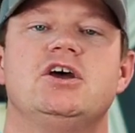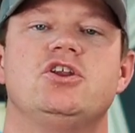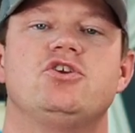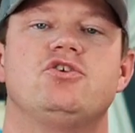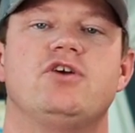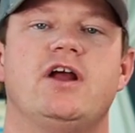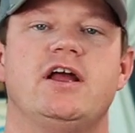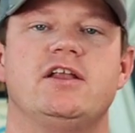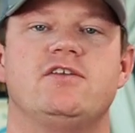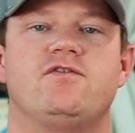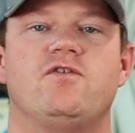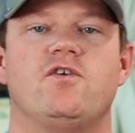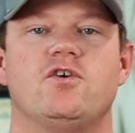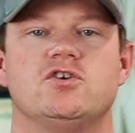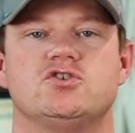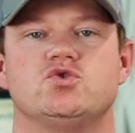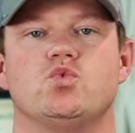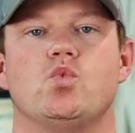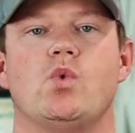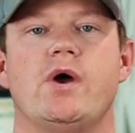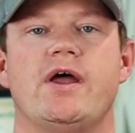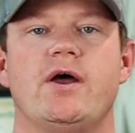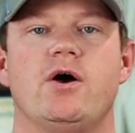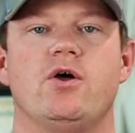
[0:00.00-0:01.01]
transfers
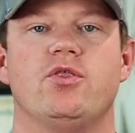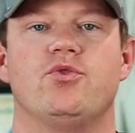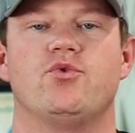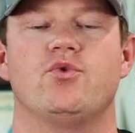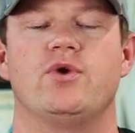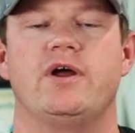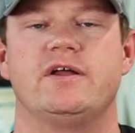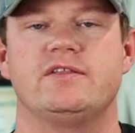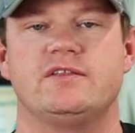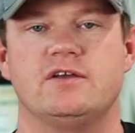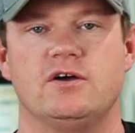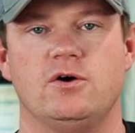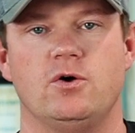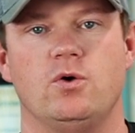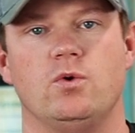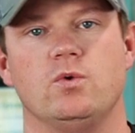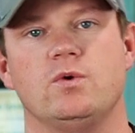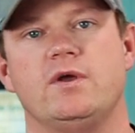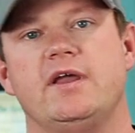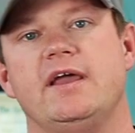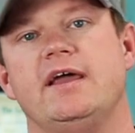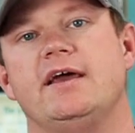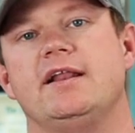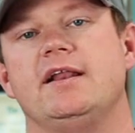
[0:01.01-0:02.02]
well throughout the whole
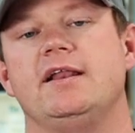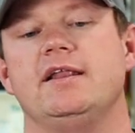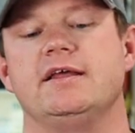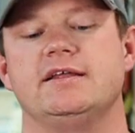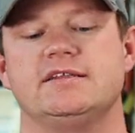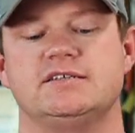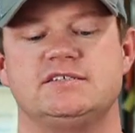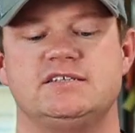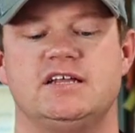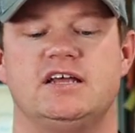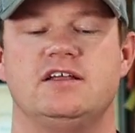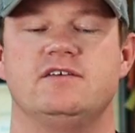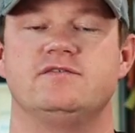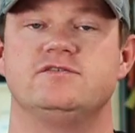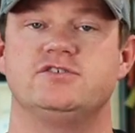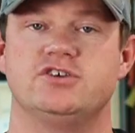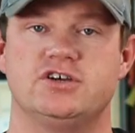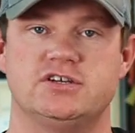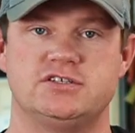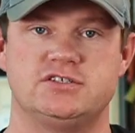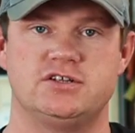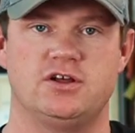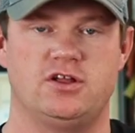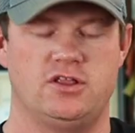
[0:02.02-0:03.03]
kettle instead of
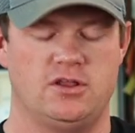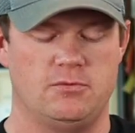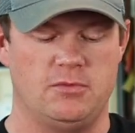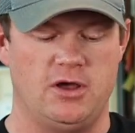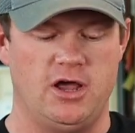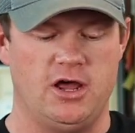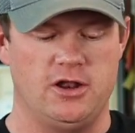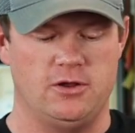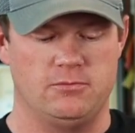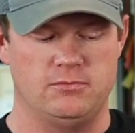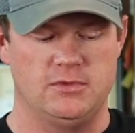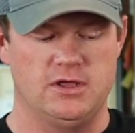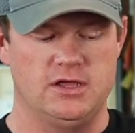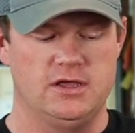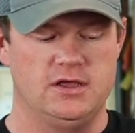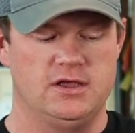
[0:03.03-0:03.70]
just on the bottom.